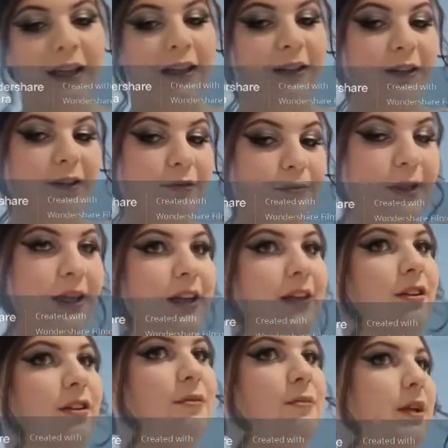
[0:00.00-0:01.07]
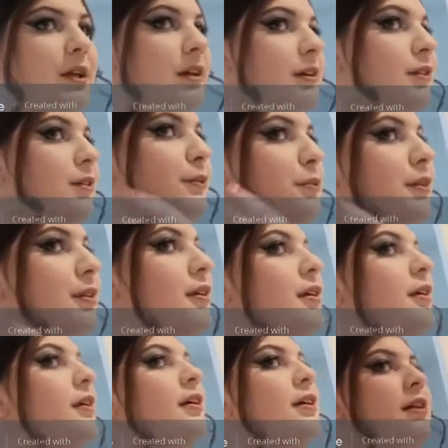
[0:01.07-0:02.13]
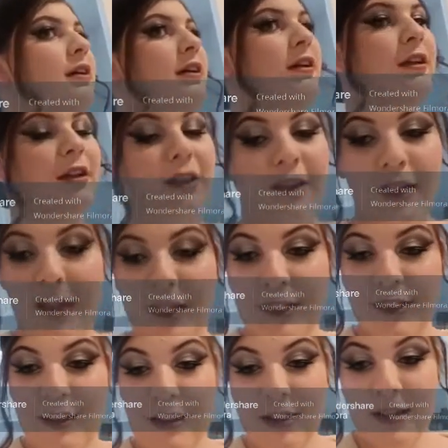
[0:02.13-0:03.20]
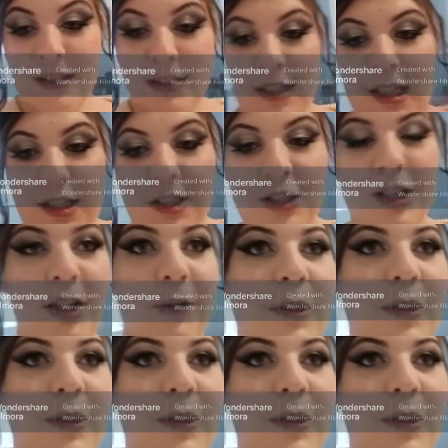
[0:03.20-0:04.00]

I love my hair and makeup. They did such a